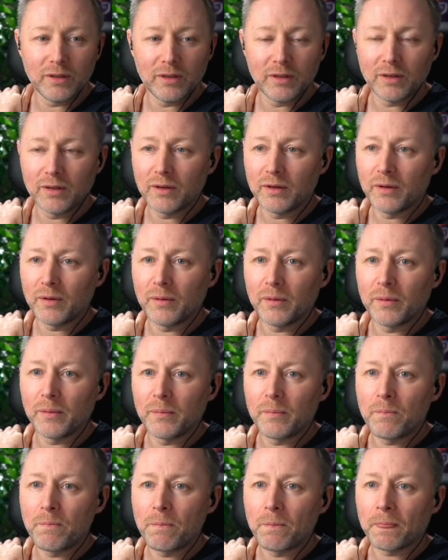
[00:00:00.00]

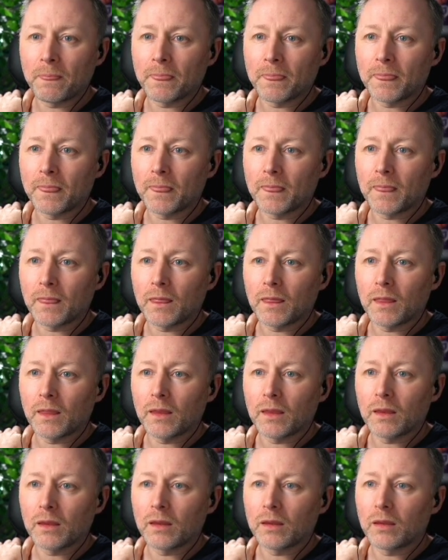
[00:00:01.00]

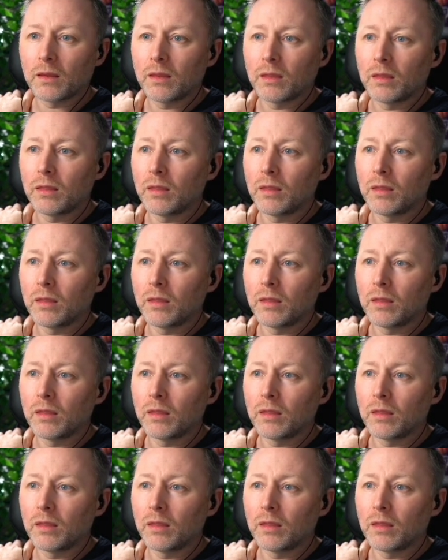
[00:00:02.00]
Nobody speaks.